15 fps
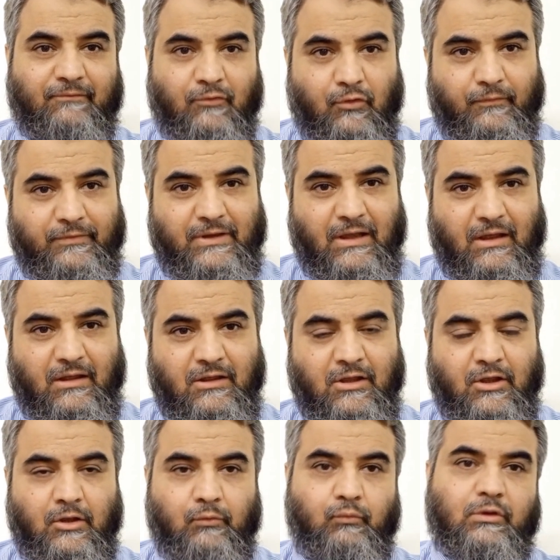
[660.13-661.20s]
fovea,
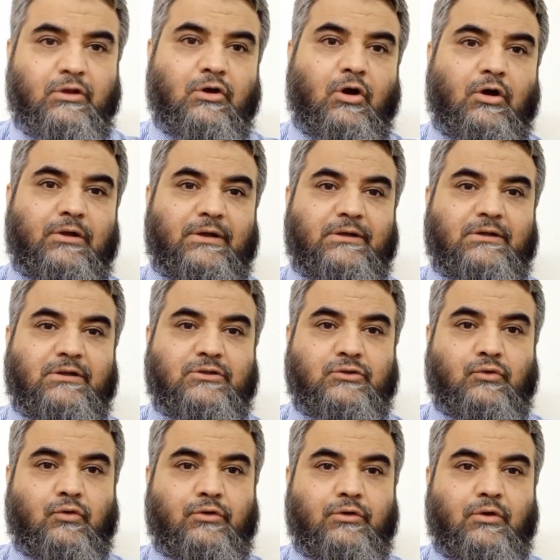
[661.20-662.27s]
we call it
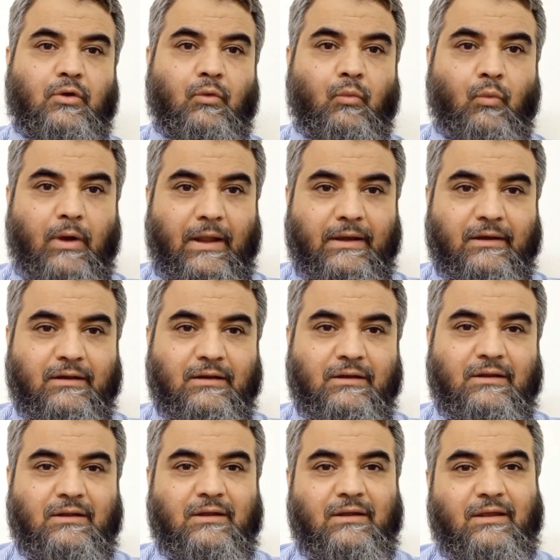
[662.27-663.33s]
zone 1.
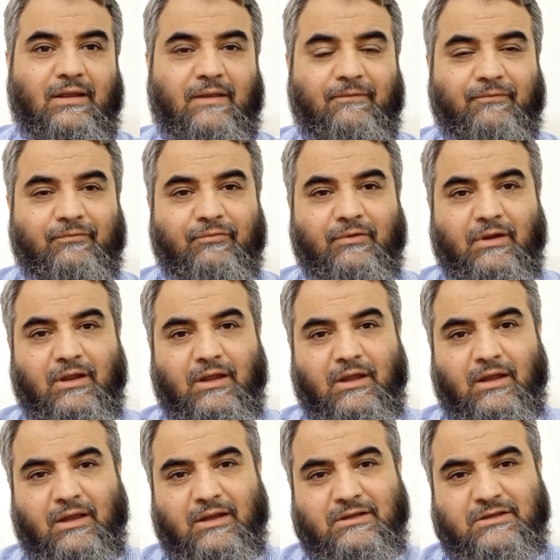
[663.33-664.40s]
If
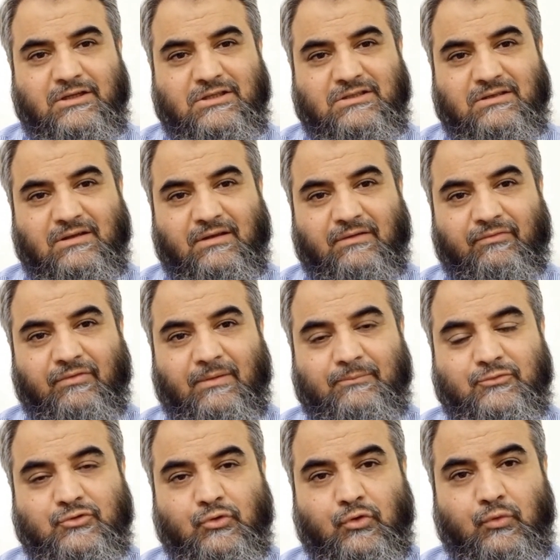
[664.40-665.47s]
it is from
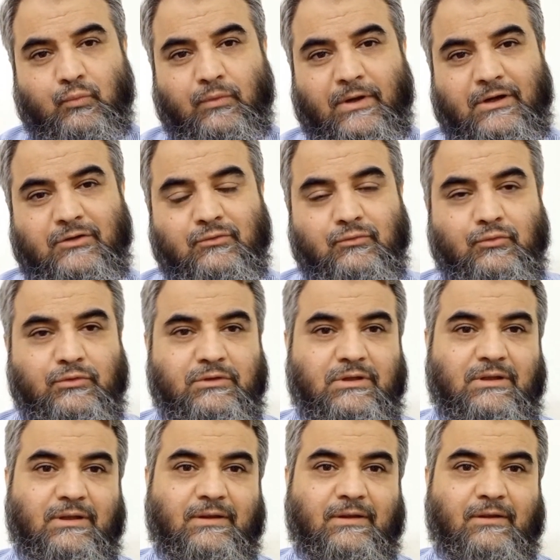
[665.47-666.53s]
zone 1 to
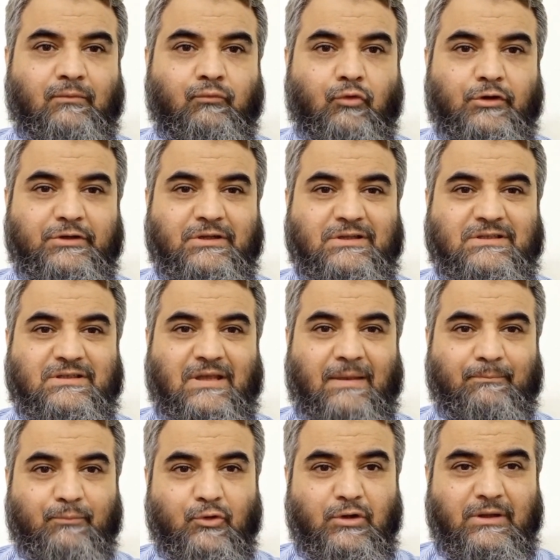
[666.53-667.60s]
the vortex
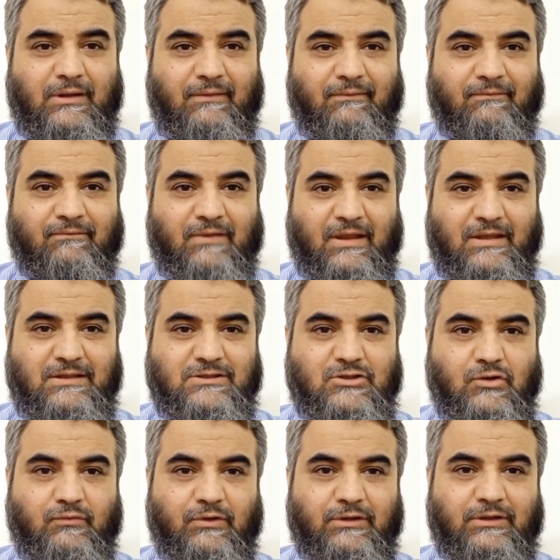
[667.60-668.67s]
ampullae veins
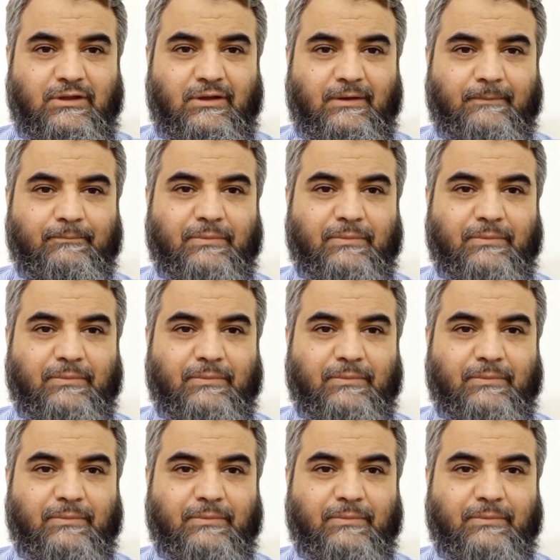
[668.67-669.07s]
over there,